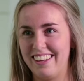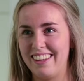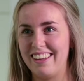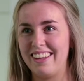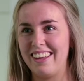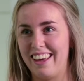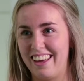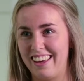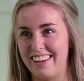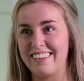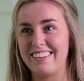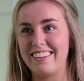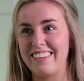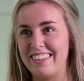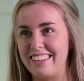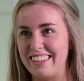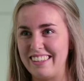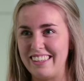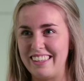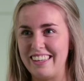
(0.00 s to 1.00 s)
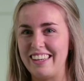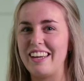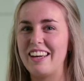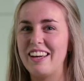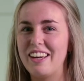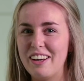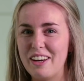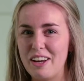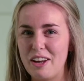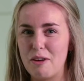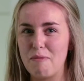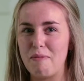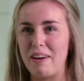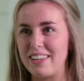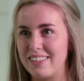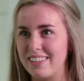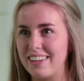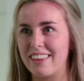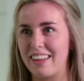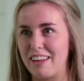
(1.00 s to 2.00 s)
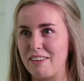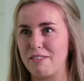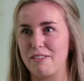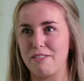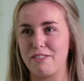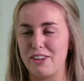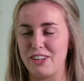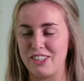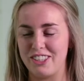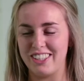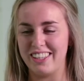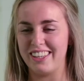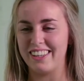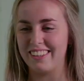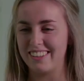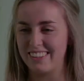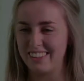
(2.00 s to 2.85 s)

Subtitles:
Yeah, an amazing thing for first year.